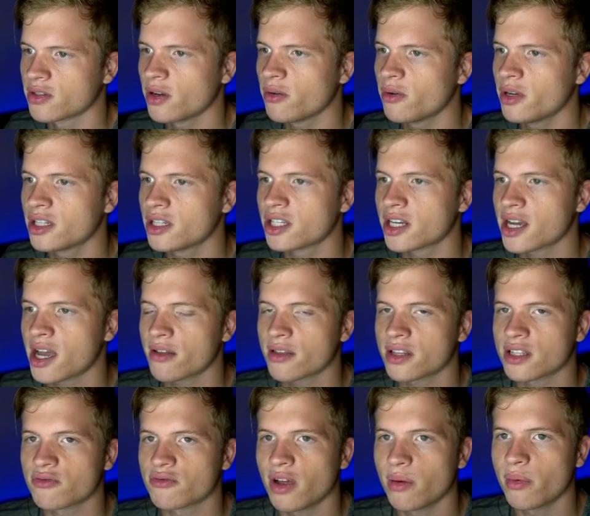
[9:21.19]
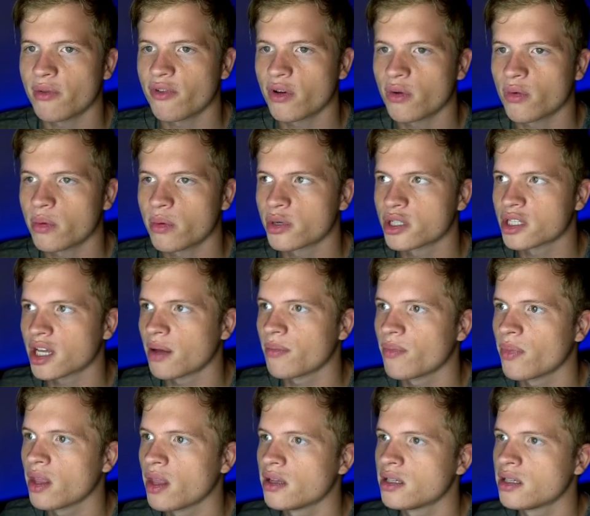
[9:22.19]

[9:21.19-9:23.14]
So I want to check out this gramophone one more time,